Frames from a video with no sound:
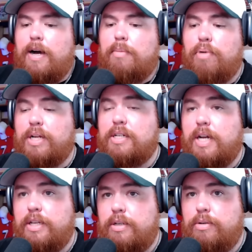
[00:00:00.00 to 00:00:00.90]
Brandon
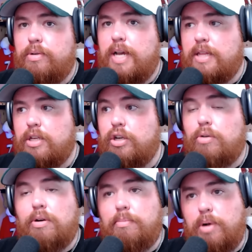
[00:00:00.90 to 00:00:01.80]
Ayuk at the
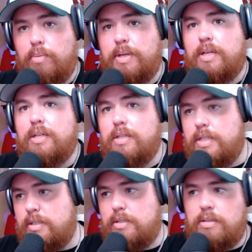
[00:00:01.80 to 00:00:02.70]
current moment, at
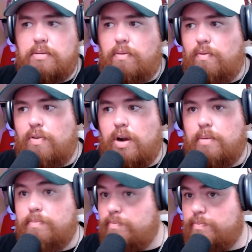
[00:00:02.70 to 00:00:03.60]
least
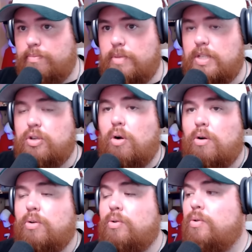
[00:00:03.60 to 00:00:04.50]
from this
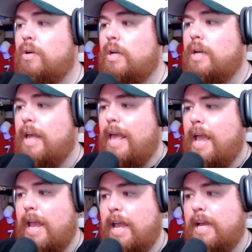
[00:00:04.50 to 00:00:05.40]
article.
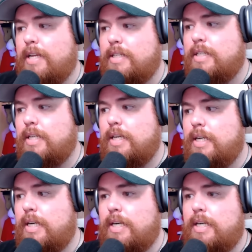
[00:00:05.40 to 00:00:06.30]
And
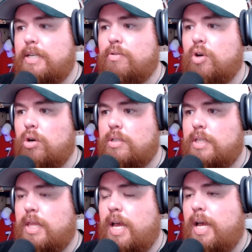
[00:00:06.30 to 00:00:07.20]
in regards
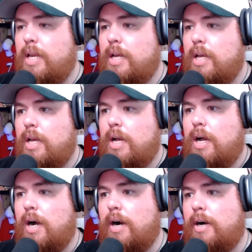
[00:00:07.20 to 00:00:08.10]
to that,
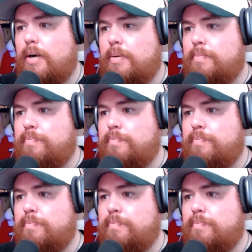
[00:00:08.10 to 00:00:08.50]
how